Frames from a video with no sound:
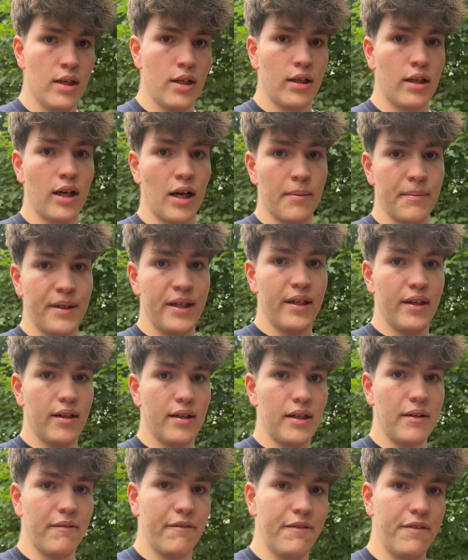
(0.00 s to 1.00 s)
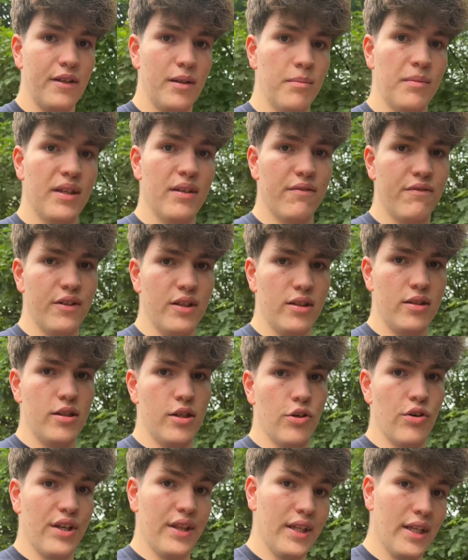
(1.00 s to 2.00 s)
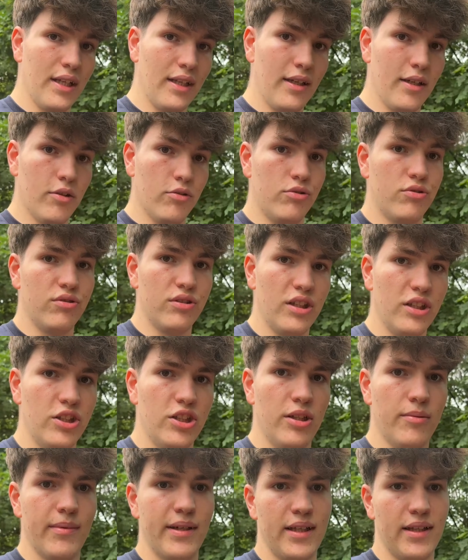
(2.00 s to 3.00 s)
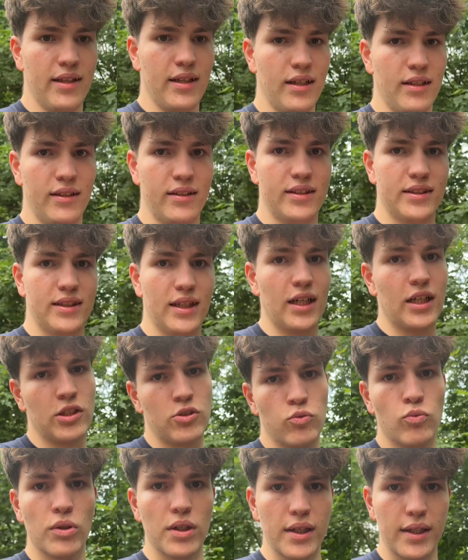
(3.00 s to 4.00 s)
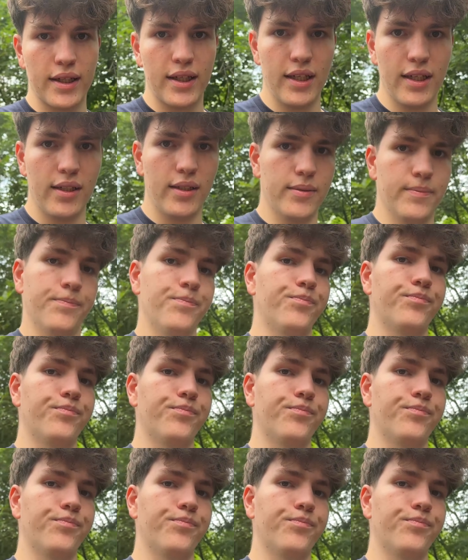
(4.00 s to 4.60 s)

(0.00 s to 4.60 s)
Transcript: come here and film the video and then go to the gym and then start working.